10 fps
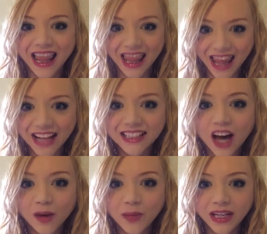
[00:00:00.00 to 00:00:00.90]
that's
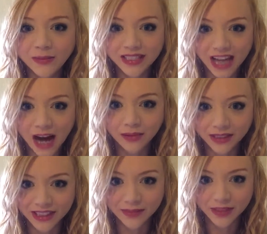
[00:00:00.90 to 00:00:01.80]
how many
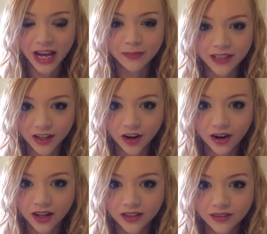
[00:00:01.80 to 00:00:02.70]
metabolism types there are.